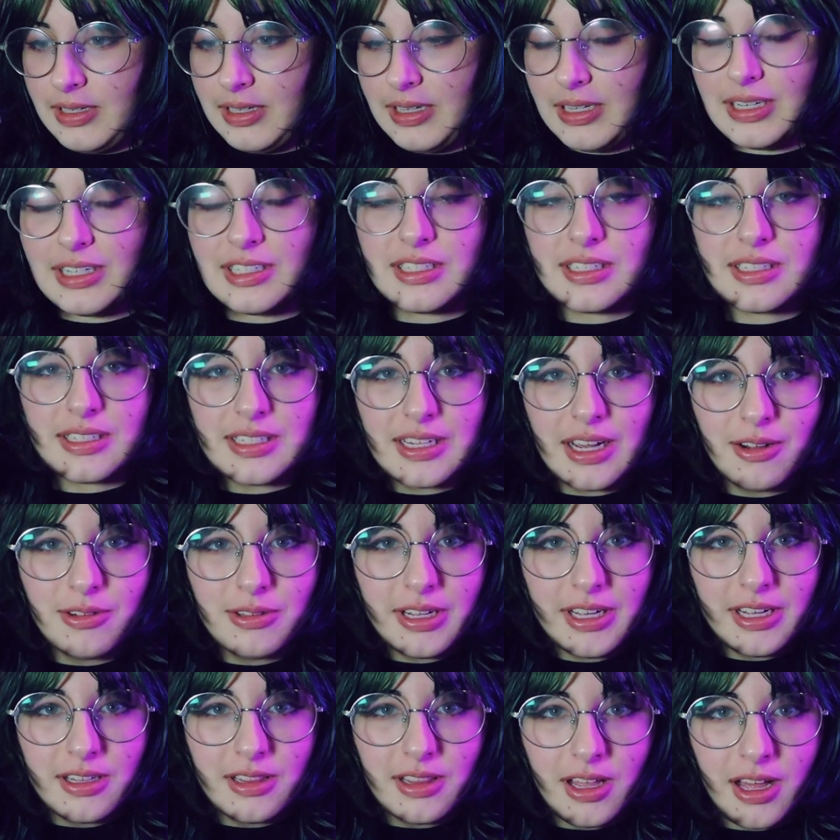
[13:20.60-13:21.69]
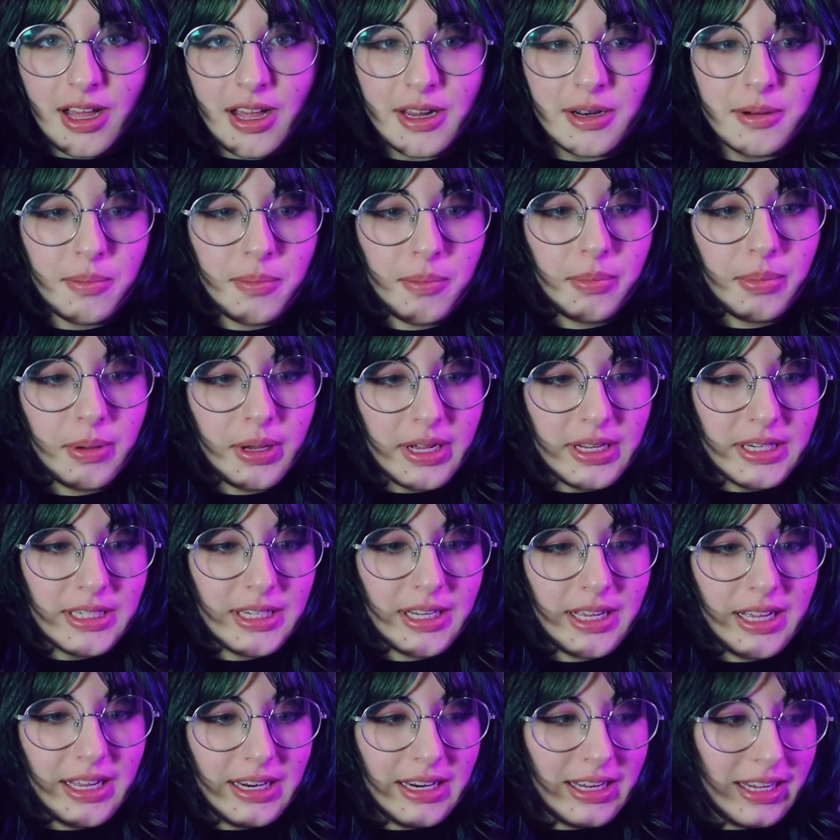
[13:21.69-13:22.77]
It doesn't sound like a lot,
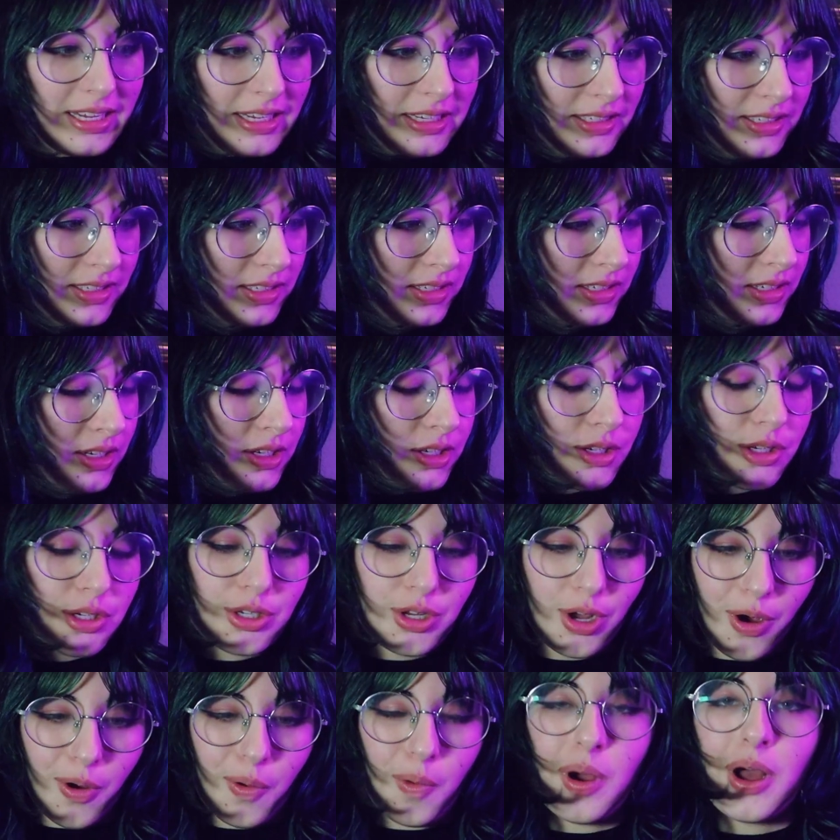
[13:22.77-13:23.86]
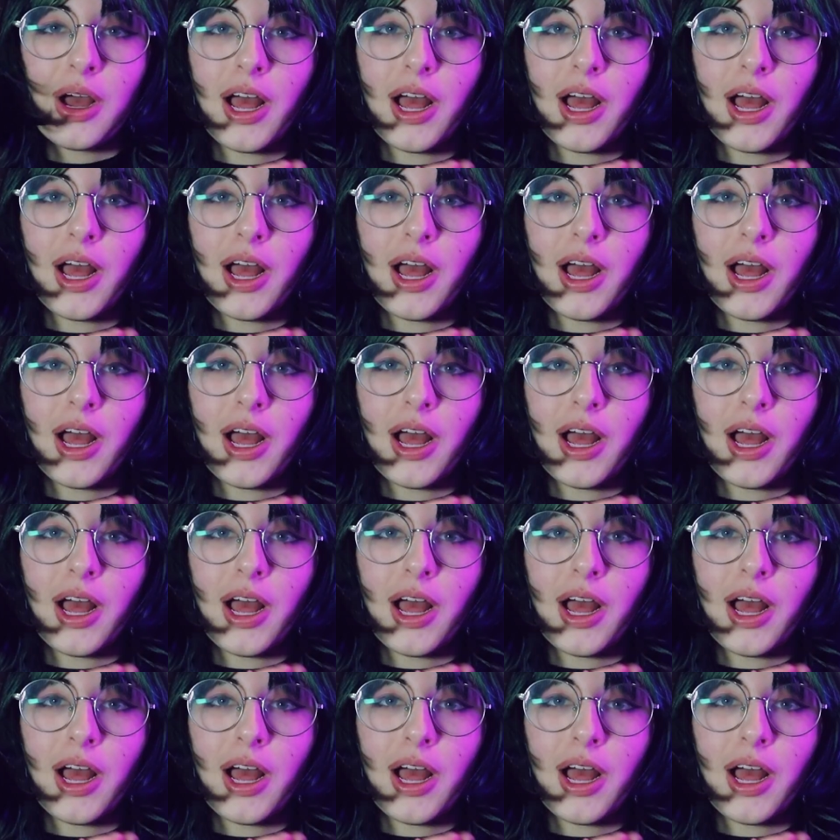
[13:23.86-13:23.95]
but it is, so